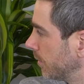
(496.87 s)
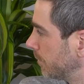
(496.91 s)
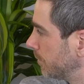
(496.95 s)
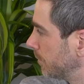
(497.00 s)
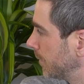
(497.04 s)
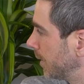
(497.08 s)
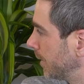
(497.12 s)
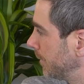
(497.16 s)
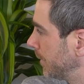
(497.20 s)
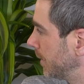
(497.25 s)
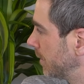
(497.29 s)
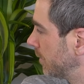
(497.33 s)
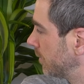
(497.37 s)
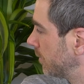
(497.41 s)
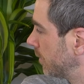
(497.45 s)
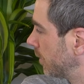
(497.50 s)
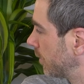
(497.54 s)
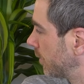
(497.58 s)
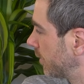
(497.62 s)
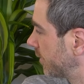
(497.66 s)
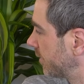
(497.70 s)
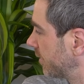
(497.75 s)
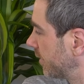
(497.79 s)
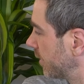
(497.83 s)
Maybe you
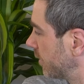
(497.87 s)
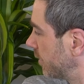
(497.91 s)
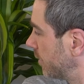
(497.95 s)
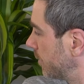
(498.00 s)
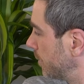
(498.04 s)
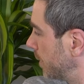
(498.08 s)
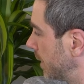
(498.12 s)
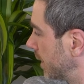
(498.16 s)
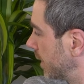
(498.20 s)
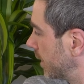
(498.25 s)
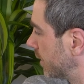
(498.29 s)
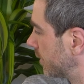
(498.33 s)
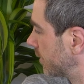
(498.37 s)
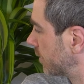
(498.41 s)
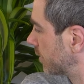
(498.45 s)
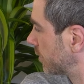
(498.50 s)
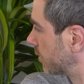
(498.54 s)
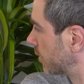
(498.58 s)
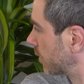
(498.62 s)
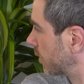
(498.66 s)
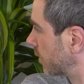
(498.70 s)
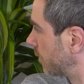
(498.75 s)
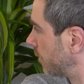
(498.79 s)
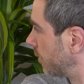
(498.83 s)
notice that you begin to
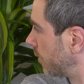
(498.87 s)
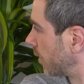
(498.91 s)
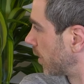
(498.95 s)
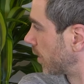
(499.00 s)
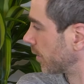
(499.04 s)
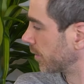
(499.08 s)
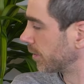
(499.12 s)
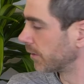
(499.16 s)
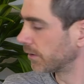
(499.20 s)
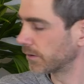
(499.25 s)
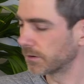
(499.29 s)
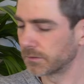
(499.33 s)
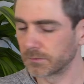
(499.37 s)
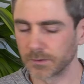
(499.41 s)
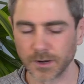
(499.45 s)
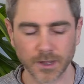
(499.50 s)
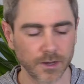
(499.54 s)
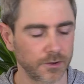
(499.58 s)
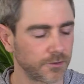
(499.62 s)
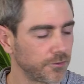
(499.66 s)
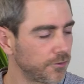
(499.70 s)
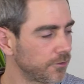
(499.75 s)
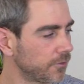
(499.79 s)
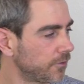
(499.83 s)
look farther
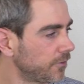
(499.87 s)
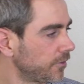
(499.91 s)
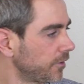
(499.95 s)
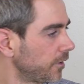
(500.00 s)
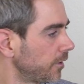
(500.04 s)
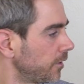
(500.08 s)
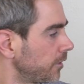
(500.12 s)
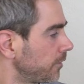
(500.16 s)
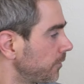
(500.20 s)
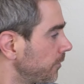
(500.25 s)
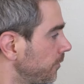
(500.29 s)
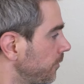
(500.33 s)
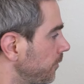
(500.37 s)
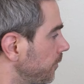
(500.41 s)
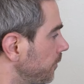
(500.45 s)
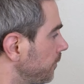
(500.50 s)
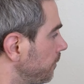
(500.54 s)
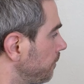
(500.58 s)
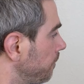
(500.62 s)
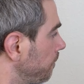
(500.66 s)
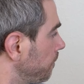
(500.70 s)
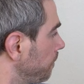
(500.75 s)
around yourself.